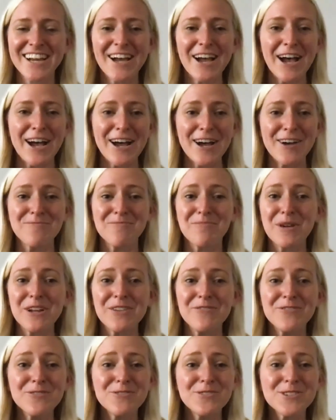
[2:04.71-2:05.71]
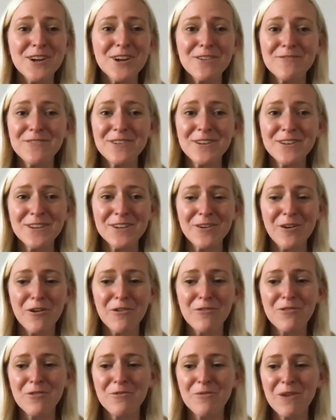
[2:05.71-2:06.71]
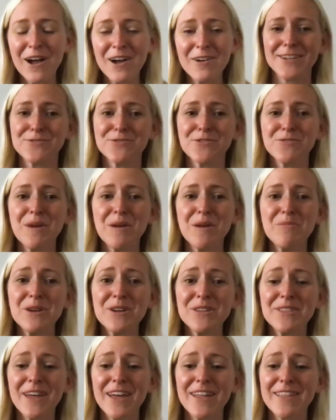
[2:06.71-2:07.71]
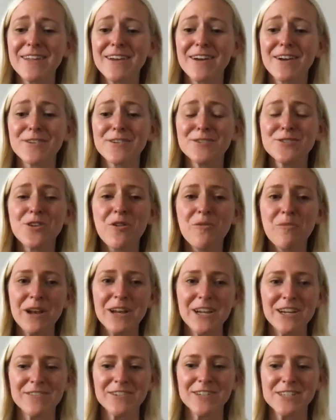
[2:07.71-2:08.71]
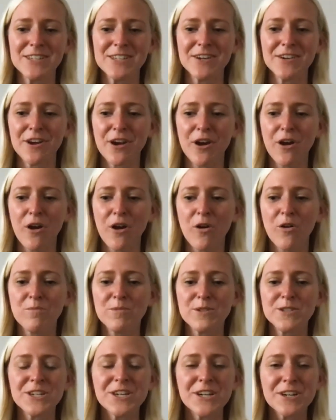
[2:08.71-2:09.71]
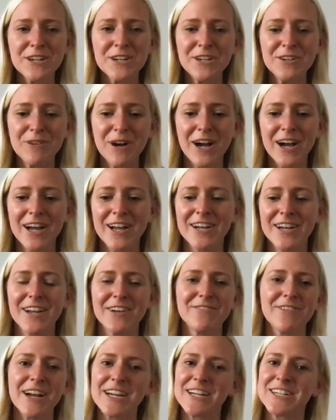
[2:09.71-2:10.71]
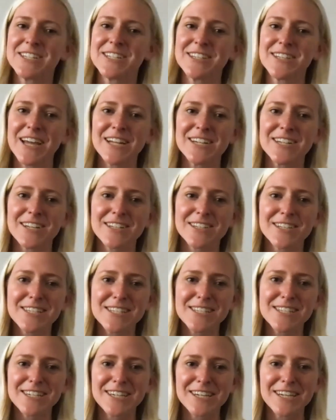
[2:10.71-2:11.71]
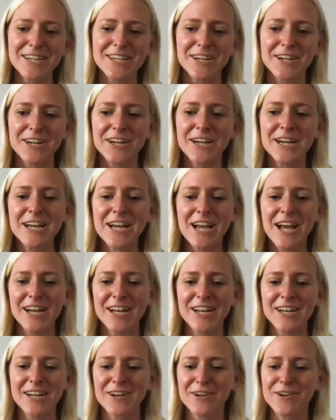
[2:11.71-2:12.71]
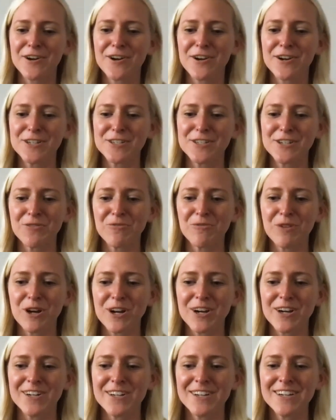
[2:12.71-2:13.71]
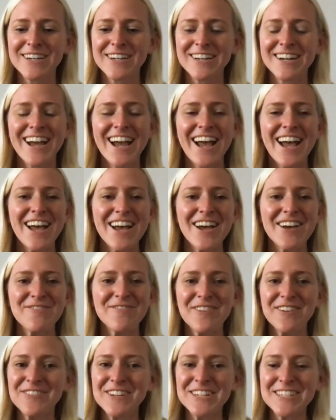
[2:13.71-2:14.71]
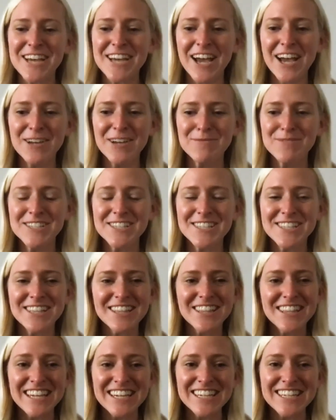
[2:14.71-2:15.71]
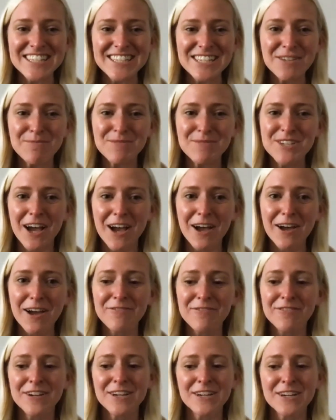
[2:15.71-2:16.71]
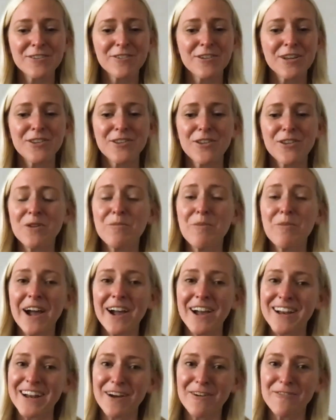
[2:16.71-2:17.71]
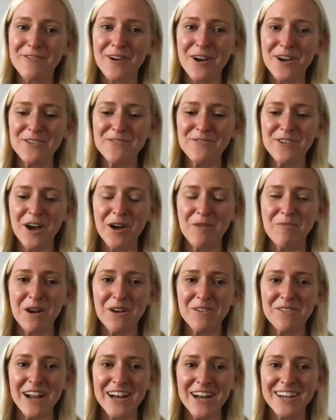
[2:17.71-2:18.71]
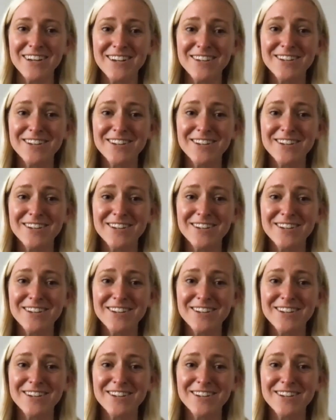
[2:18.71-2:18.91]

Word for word: Um, but if you start feeling overwhelmed, remember that there are so many of us here at Hope cheering you on and ready to lend a listening ear and an encouraging word. Uh, if at times things seem tough, can look back on how far you've come already.